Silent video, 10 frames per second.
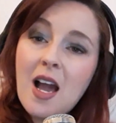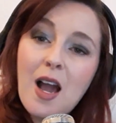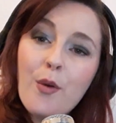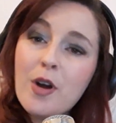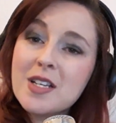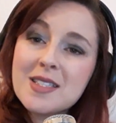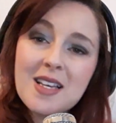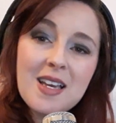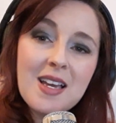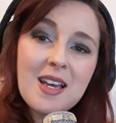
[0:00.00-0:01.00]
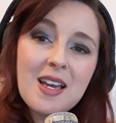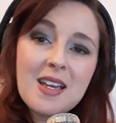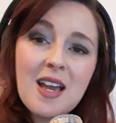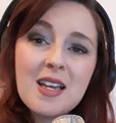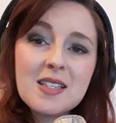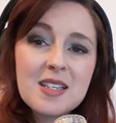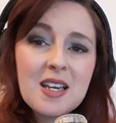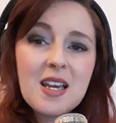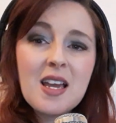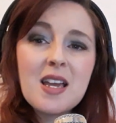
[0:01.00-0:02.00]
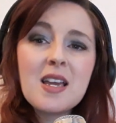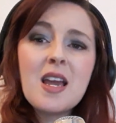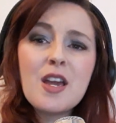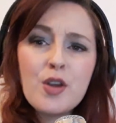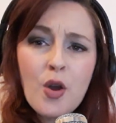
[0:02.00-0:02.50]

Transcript: our city.